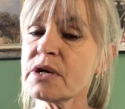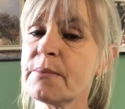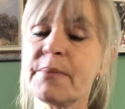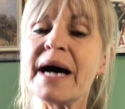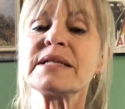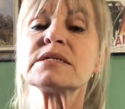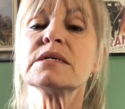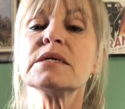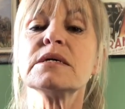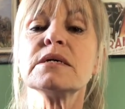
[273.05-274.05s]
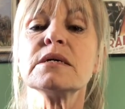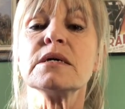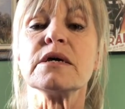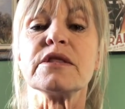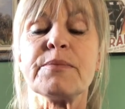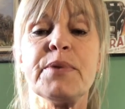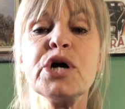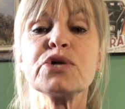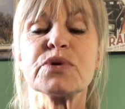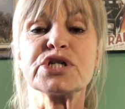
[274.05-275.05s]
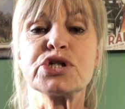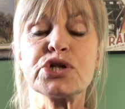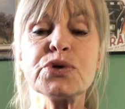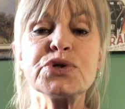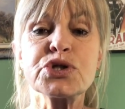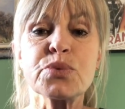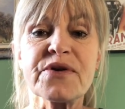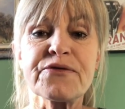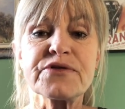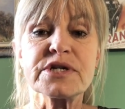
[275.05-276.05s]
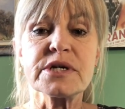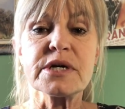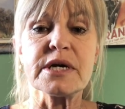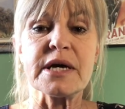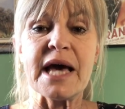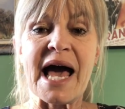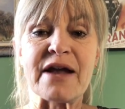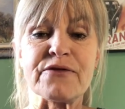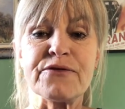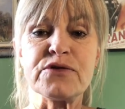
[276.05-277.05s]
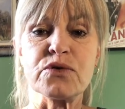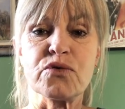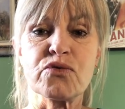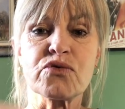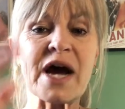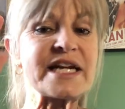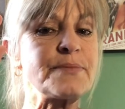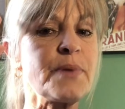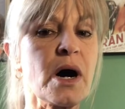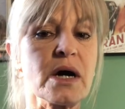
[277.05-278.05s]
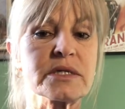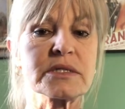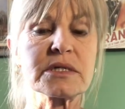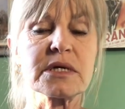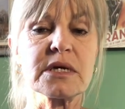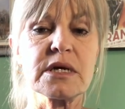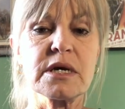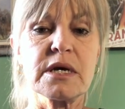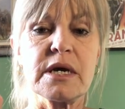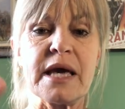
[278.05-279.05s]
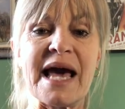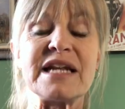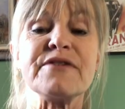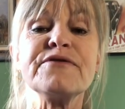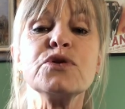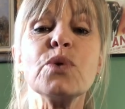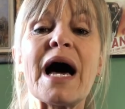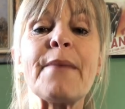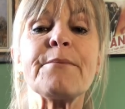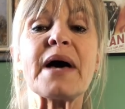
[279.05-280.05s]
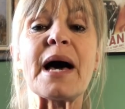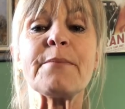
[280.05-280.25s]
But the bird was too swift and flew right past, and he flew up